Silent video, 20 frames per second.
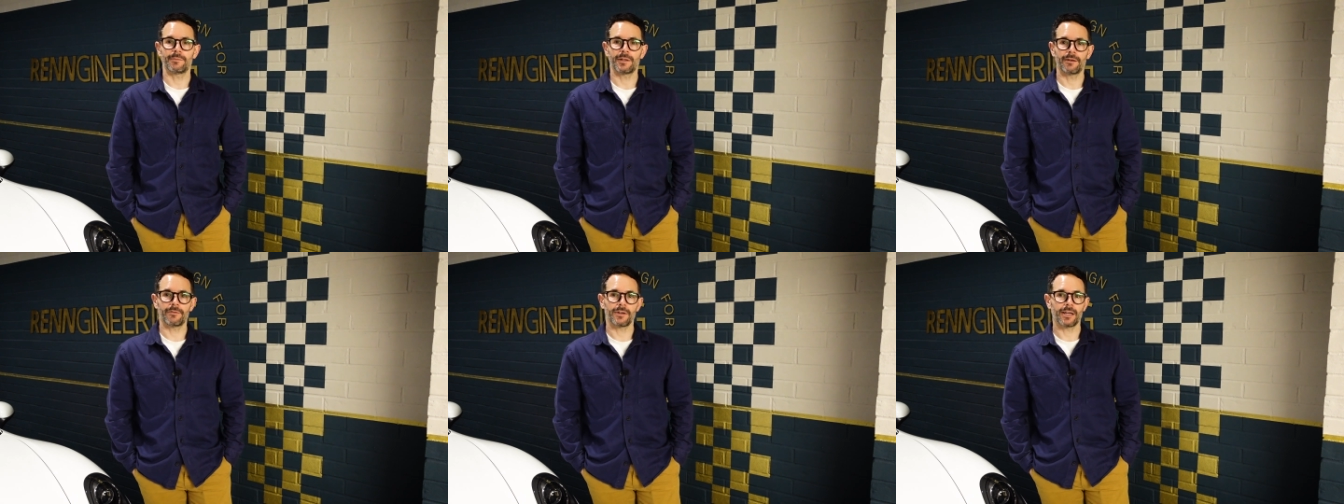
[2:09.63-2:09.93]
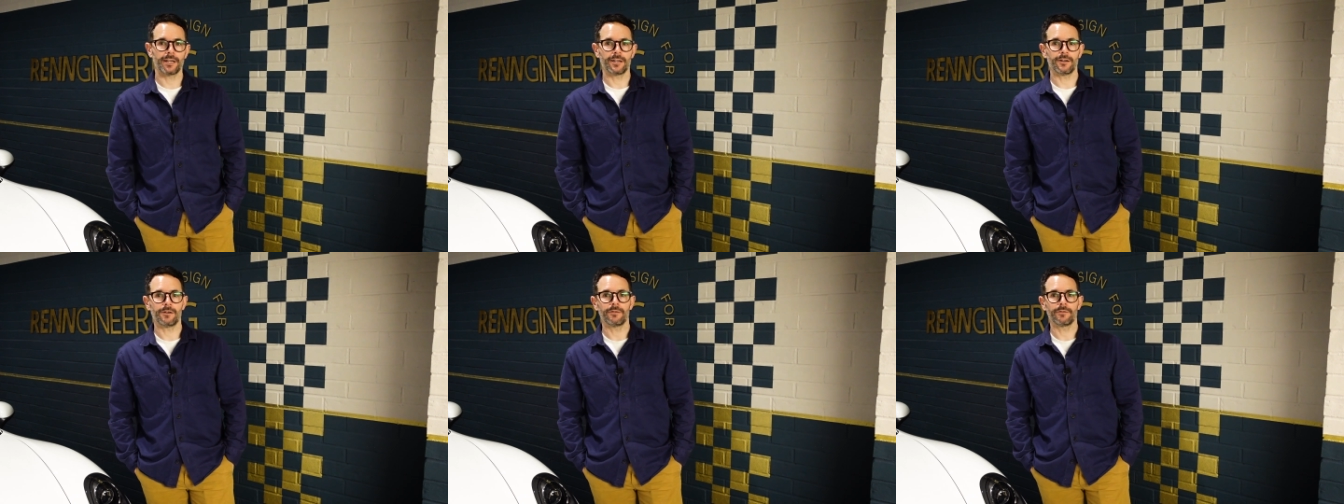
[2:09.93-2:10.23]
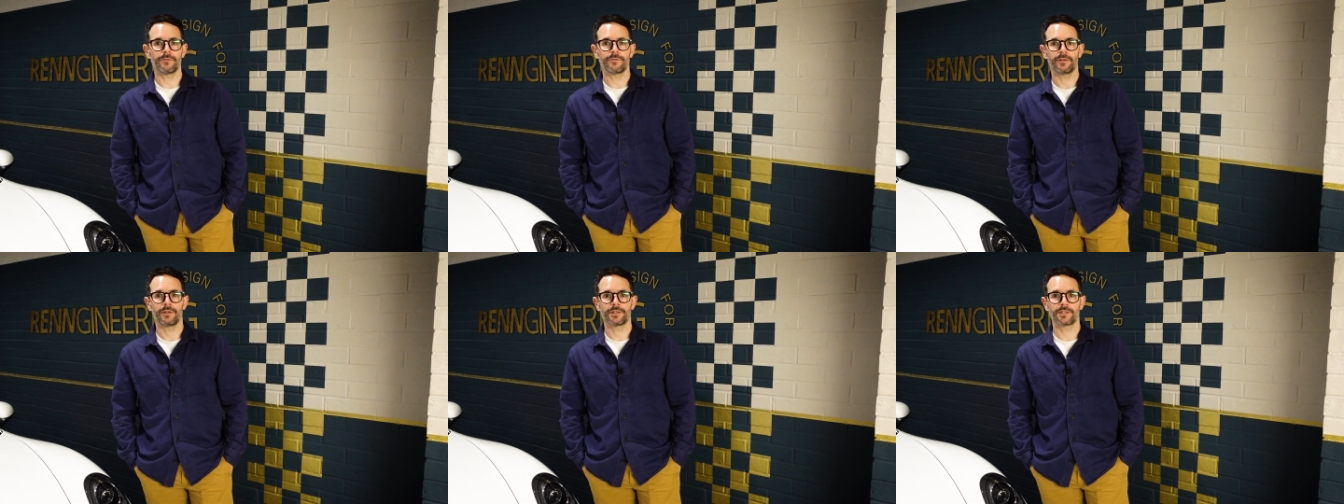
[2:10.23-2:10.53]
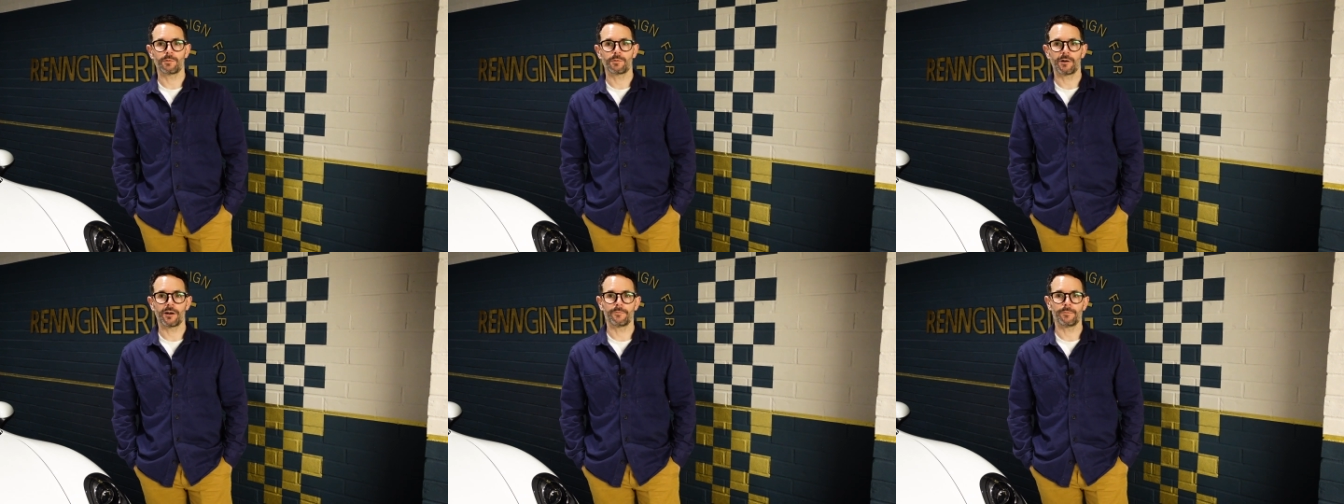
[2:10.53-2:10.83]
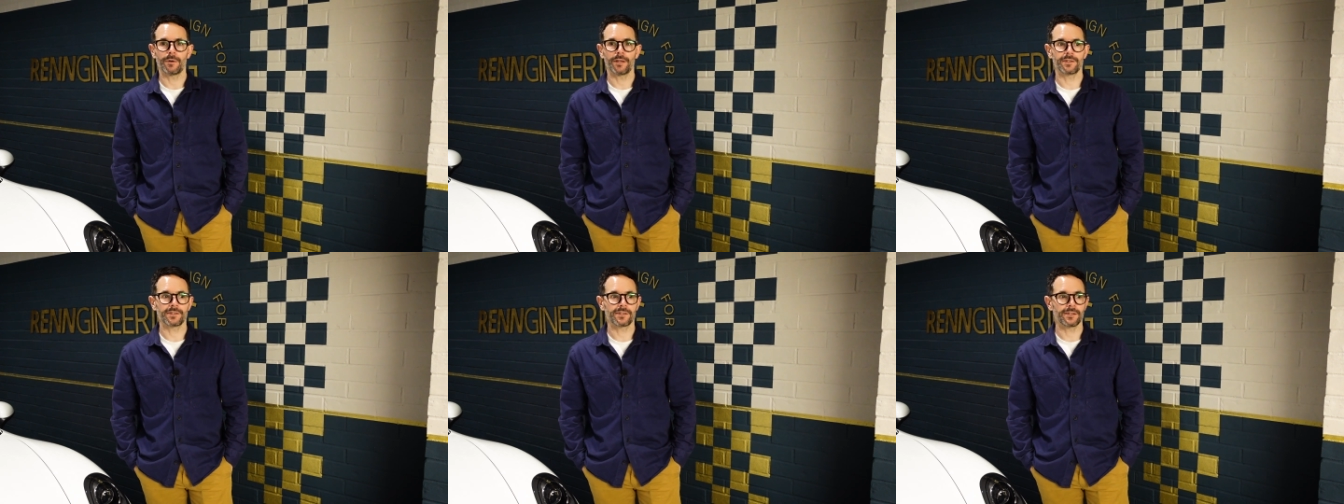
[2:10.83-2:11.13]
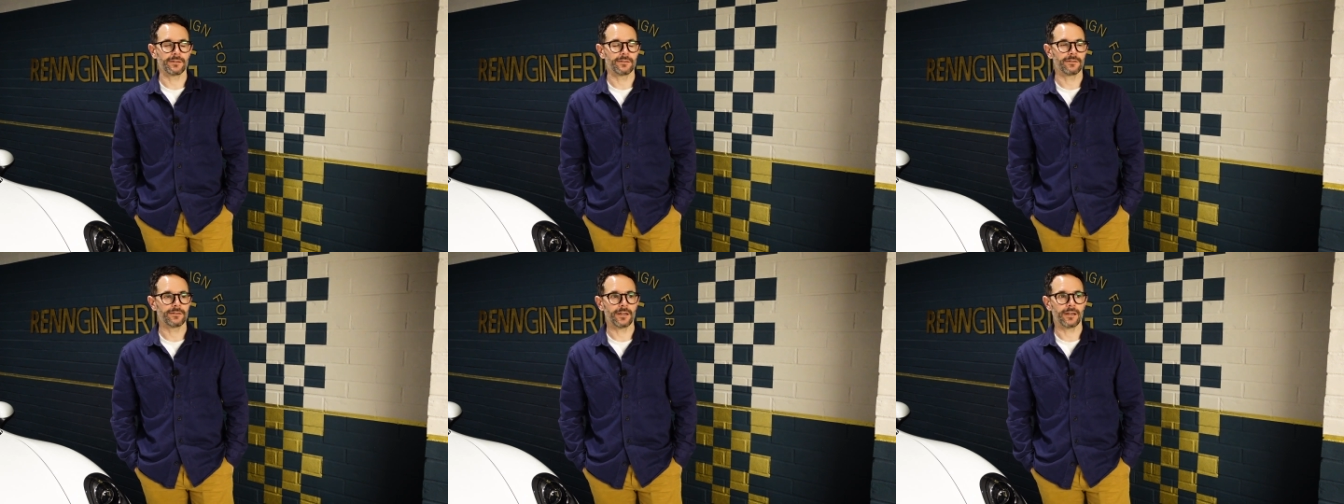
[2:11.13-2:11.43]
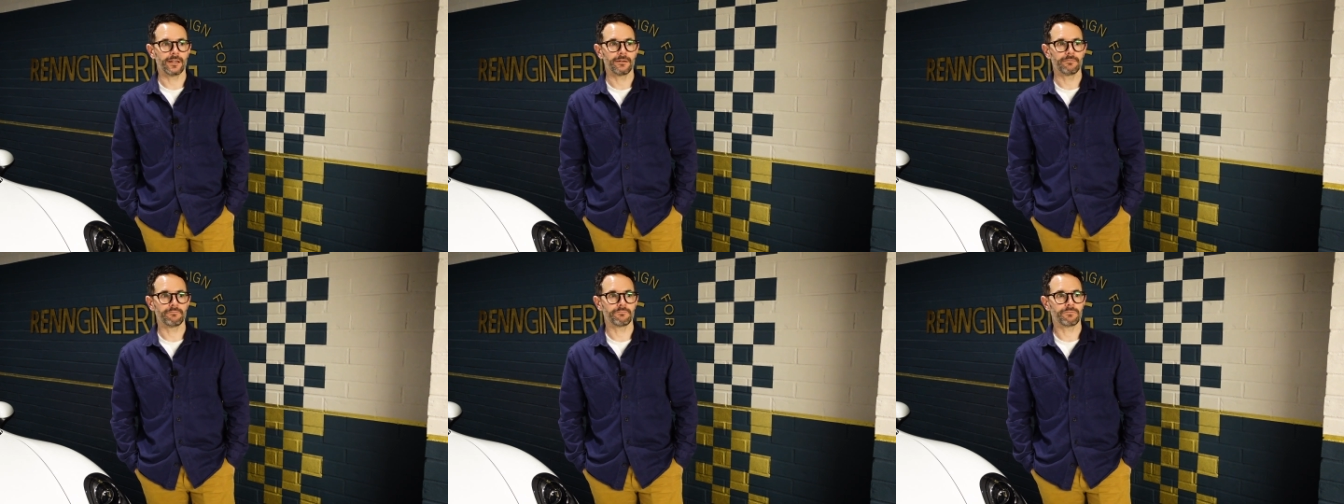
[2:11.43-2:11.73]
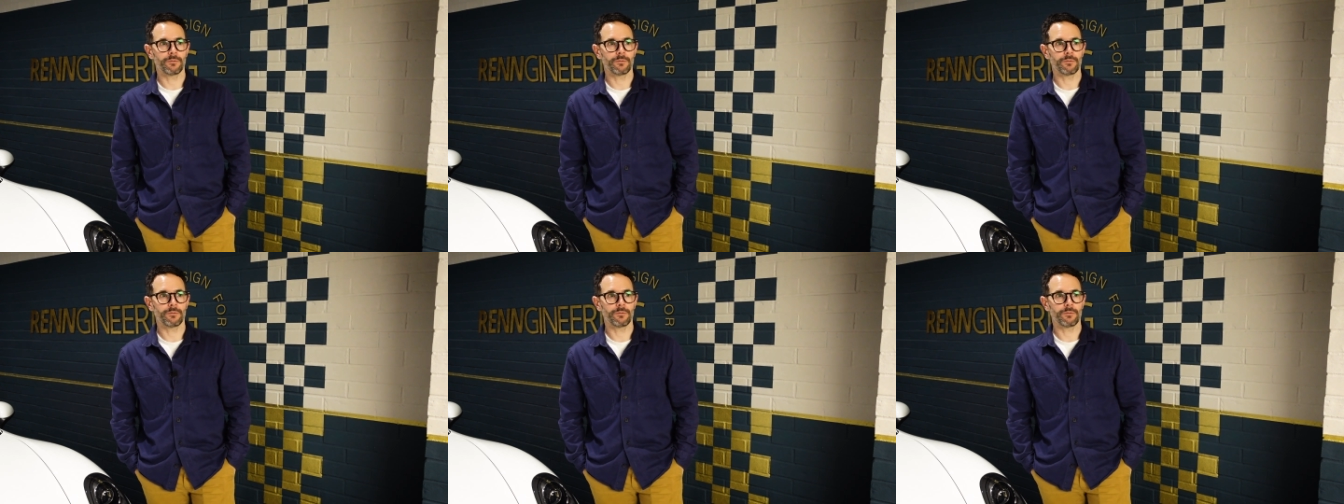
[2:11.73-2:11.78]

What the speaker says: Now I've had it on for 12 months and done